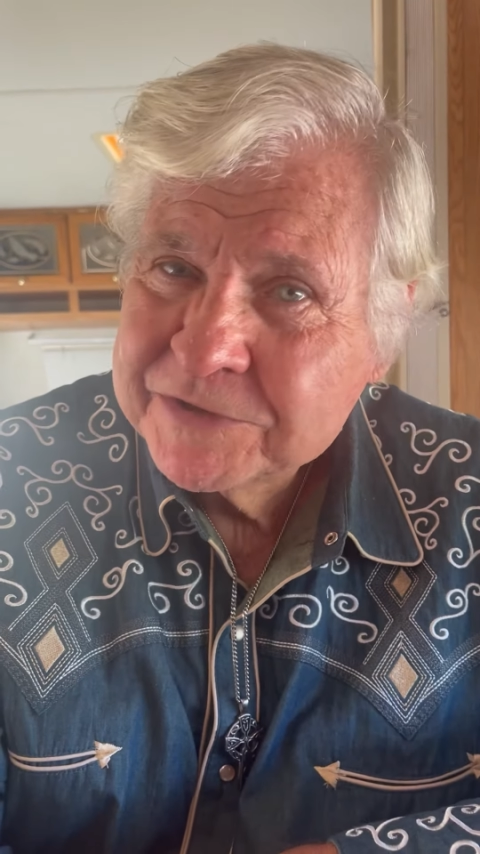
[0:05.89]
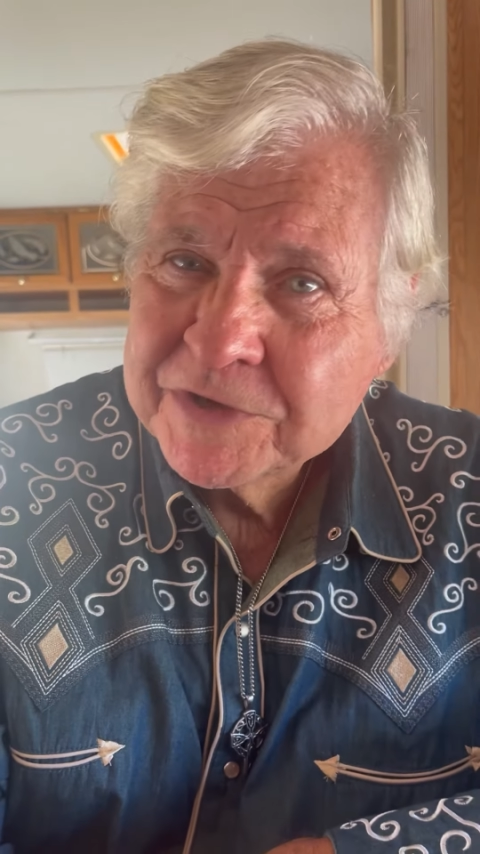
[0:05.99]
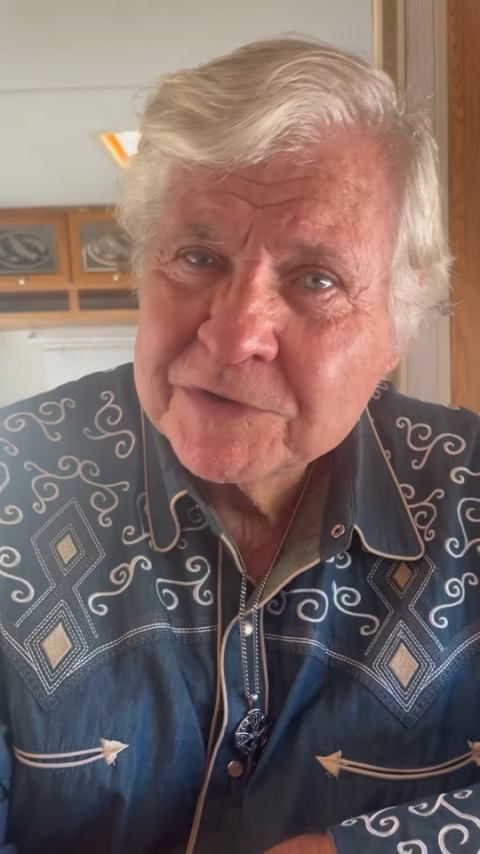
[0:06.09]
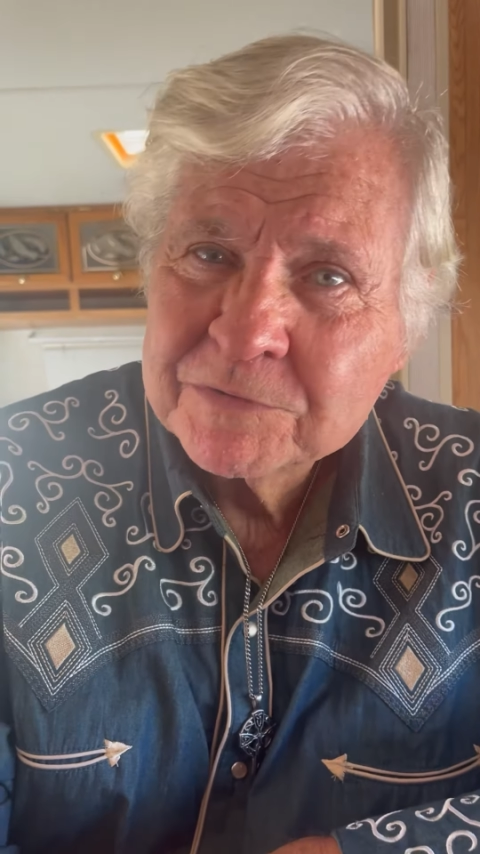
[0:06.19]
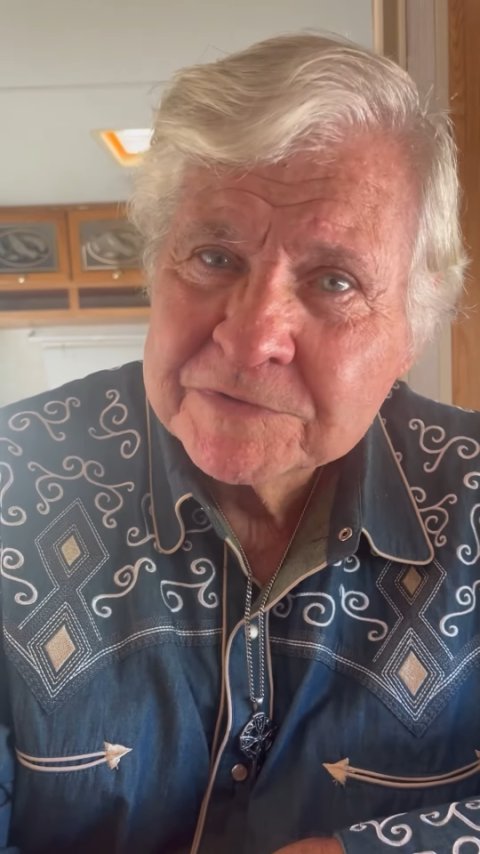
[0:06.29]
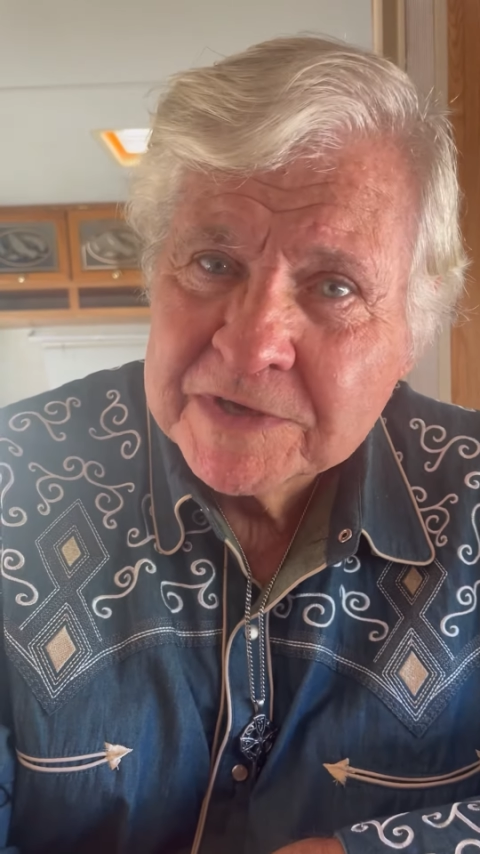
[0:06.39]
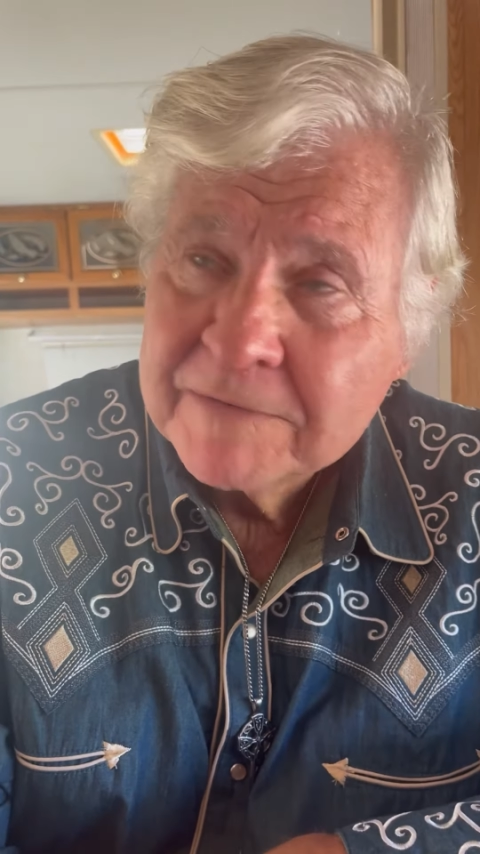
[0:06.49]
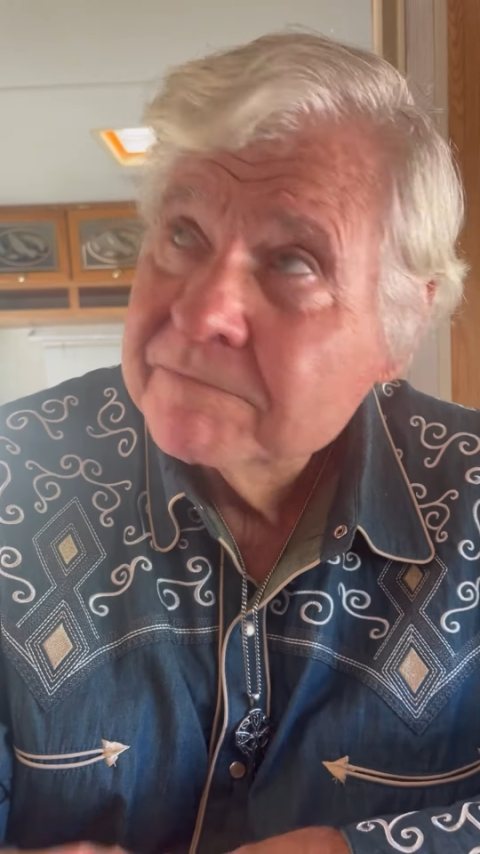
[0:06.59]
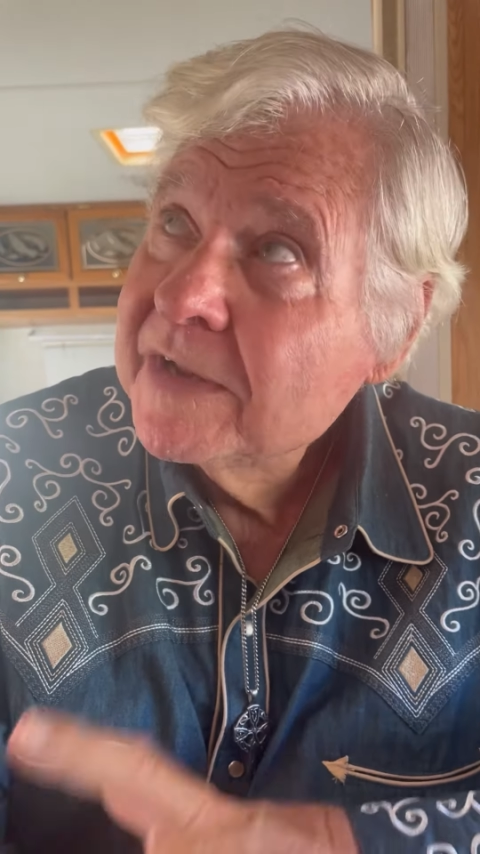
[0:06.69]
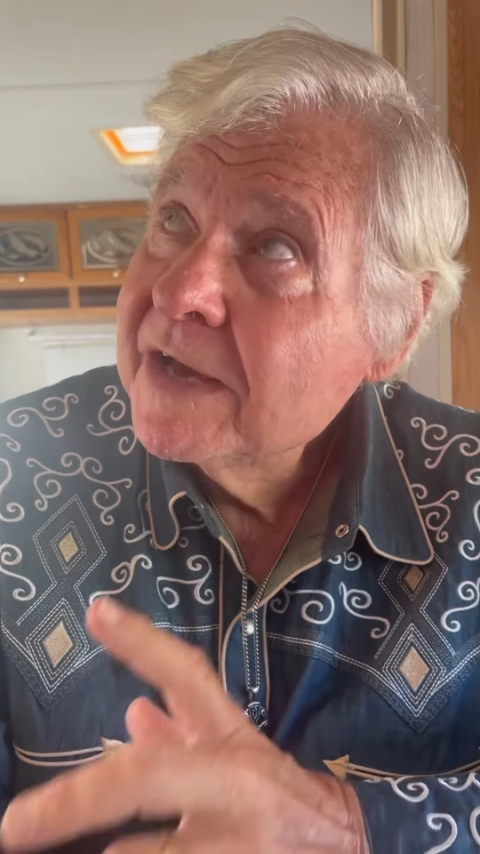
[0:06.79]
Jones
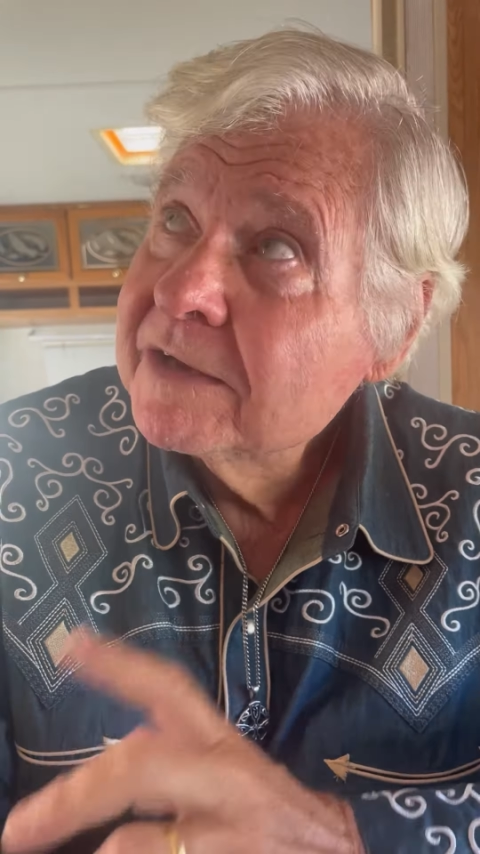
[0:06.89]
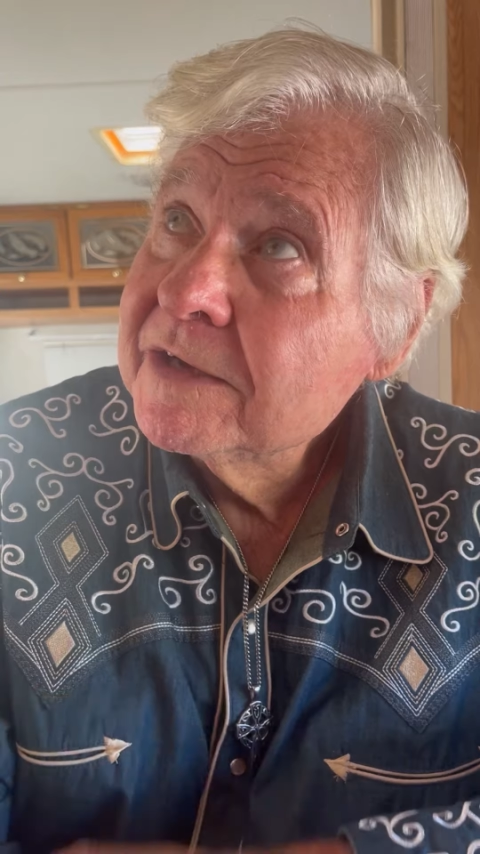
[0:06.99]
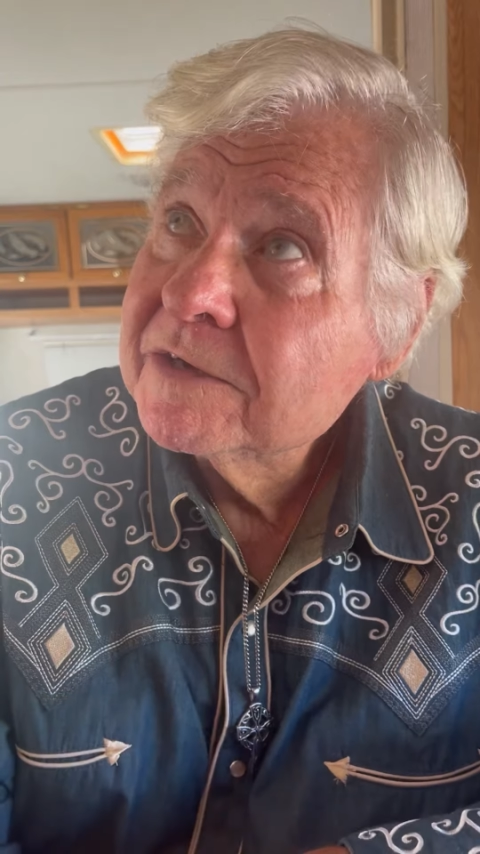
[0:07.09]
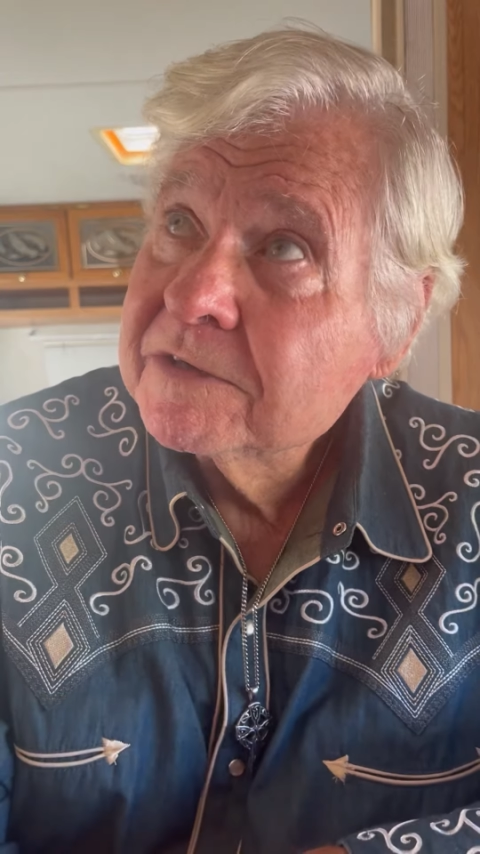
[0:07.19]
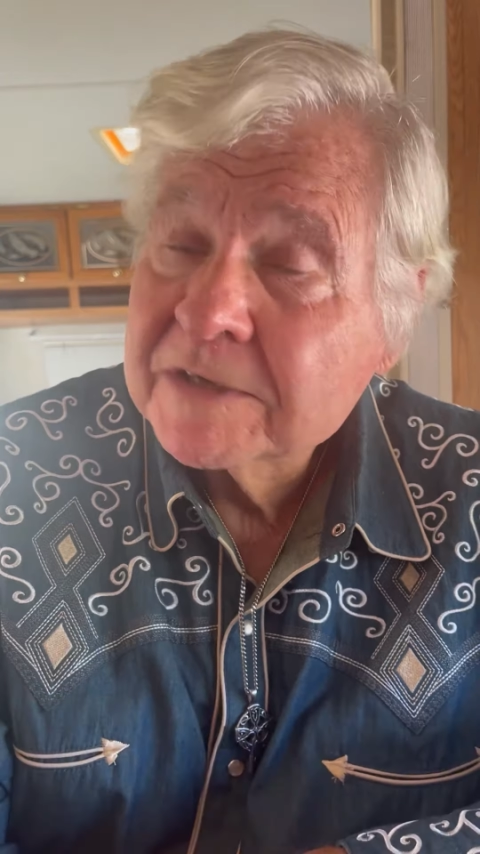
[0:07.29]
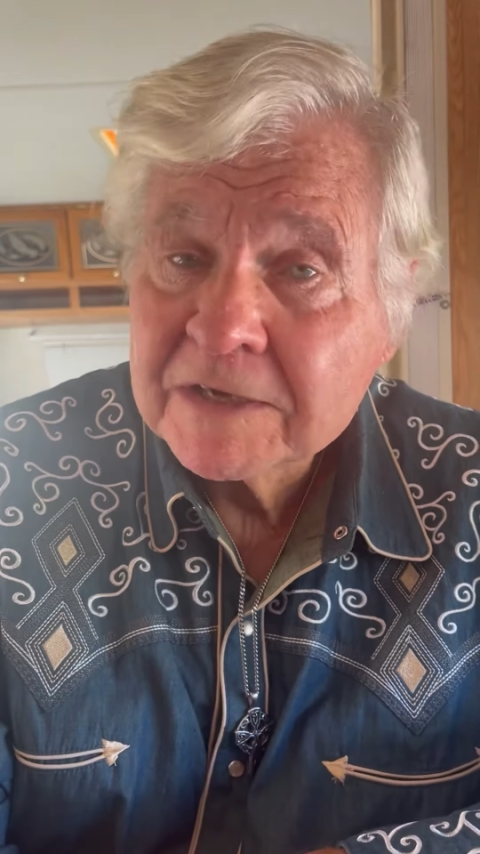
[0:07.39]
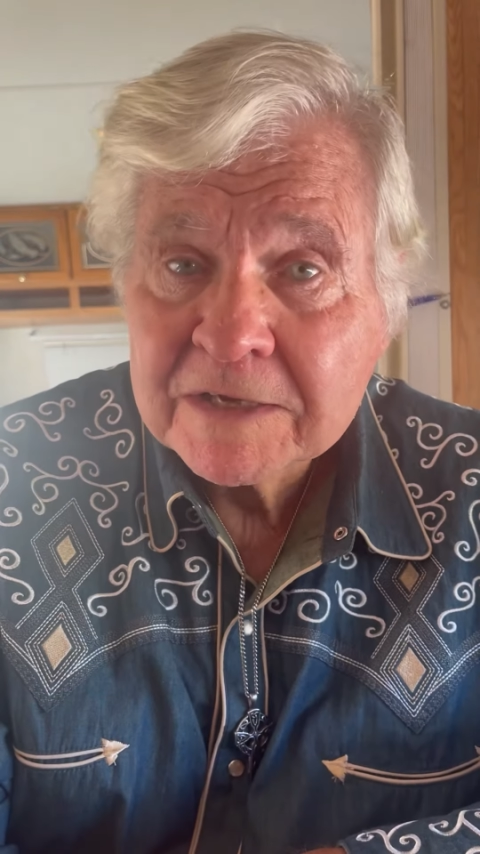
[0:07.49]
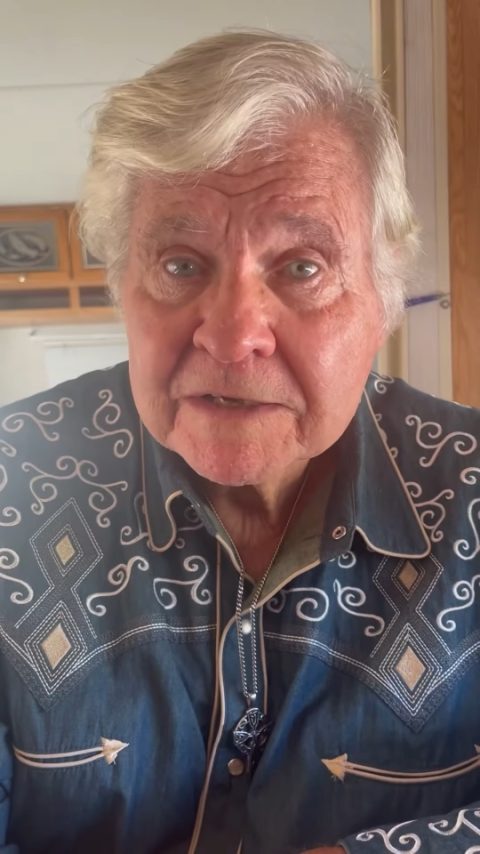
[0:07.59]
down here at the